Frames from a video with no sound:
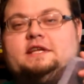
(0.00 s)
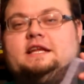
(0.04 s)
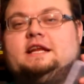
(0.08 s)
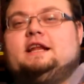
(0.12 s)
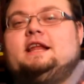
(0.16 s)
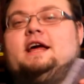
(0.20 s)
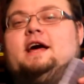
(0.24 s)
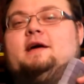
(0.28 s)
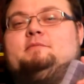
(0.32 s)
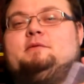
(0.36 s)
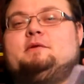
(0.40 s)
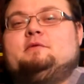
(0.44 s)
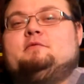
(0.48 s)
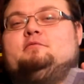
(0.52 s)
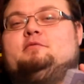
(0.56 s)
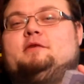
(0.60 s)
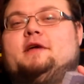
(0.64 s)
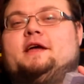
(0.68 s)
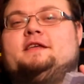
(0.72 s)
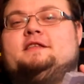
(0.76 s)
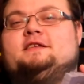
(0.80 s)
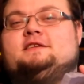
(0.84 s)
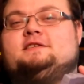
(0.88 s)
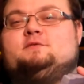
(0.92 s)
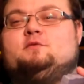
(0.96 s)
seen a lot of people
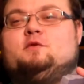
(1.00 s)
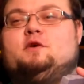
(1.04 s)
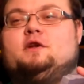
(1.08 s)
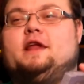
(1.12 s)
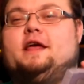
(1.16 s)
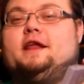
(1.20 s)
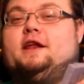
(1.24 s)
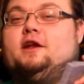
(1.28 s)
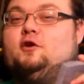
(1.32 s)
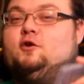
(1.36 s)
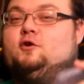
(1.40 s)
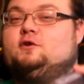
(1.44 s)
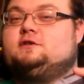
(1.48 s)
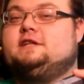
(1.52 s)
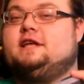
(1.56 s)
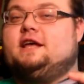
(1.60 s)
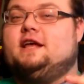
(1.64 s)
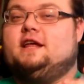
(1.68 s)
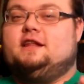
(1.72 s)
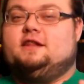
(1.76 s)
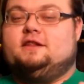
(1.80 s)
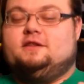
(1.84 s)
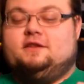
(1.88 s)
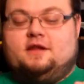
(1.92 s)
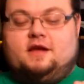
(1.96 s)
play this one, and it looks like
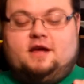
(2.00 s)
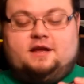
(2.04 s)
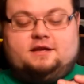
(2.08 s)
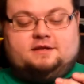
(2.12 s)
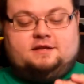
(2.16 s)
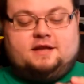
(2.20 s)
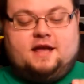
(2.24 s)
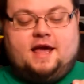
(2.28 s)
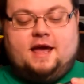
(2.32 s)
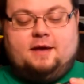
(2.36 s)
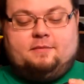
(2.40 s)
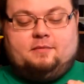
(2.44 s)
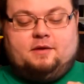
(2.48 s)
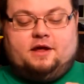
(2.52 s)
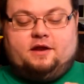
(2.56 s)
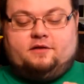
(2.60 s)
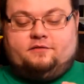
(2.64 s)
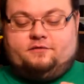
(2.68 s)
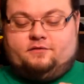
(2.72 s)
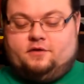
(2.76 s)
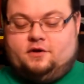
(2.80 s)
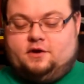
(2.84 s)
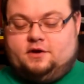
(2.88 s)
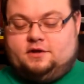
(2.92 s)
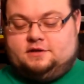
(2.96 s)
a damn lot
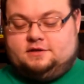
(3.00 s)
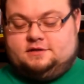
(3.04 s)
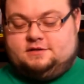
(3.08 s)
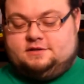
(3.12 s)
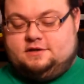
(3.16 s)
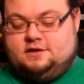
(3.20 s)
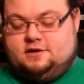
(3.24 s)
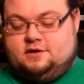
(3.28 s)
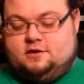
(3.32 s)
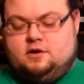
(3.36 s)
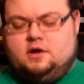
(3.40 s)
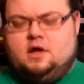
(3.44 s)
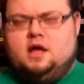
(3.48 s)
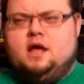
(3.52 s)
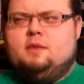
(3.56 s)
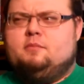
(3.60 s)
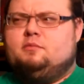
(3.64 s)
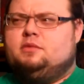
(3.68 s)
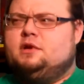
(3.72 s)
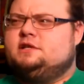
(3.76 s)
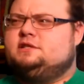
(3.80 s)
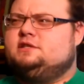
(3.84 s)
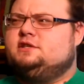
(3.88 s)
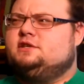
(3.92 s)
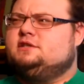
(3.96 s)
of fun. So,
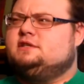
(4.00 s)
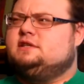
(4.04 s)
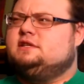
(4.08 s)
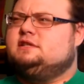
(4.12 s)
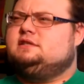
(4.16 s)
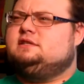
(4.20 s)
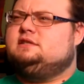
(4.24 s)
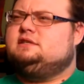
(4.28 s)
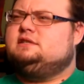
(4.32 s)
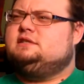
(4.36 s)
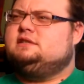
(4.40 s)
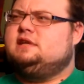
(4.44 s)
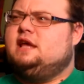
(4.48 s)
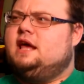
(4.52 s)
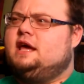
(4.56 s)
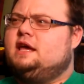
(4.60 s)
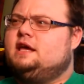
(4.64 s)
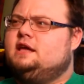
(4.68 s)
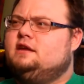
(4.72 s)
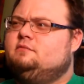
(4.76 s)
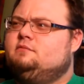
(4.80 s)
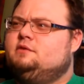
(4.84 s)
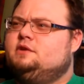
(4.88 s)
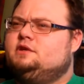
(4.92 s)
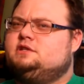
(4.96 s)
plus there's a
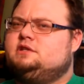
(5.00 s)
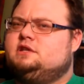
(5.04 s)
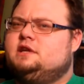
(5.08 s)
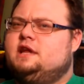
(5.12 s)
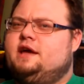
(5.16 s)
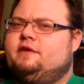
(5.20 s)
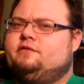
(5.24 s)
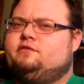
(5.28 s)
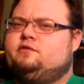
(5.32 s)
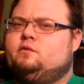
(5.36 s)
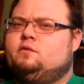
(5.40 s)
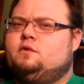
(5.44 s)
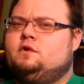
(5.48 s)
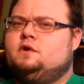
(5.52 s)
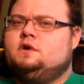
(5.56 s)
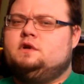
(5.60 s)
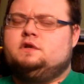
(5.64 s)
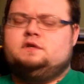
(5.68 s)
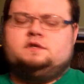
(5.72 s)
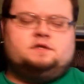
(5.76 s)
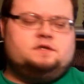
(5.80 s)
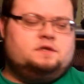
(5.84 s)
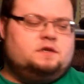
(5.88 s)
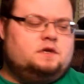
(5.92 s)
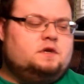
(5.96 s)
second mission
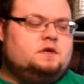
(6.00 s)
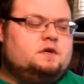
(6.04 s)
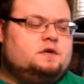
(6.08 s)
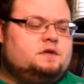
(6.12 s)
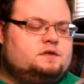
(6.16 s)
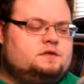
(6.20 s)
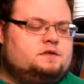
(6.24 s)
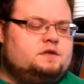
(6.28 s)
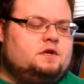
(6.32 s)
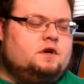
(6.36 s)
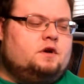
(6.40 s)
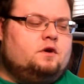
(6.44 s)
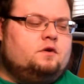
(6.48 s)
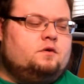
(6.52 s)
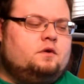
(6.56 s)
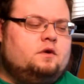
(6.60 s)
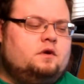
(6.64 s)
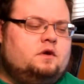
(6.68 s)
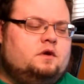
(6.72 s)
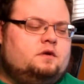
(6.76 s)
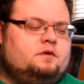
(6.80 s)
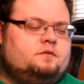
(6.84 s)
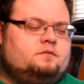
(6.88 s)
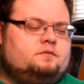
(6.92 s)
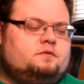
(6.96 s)
afterwards, so
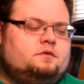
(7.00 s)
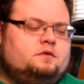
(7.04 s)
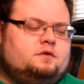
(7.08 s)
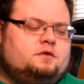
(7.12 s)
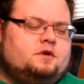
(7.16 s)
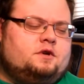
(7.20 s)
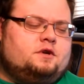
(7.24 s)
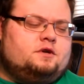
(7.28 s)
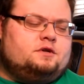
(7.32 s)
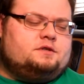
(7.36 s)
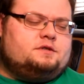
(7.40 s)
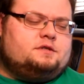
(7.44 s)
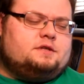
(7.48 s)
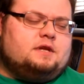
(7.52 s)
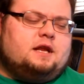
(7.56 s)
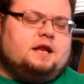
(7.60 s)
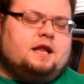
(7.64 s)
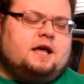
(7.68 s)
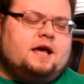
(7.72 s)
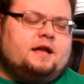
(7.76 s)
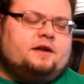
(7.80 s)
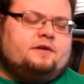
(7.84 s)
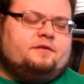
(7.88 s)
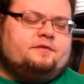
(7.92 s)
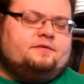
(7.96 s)
there's a
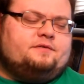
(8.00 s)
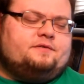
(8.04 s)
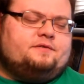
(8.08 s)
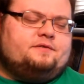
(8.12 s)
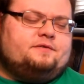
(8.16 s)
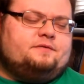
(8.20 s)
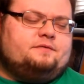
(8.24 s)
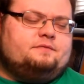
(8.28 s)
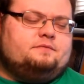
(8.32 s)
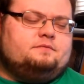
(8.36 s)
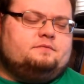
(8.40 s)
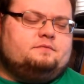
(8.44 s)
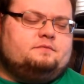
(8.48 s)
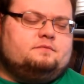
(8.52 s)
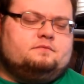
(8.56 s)
lot of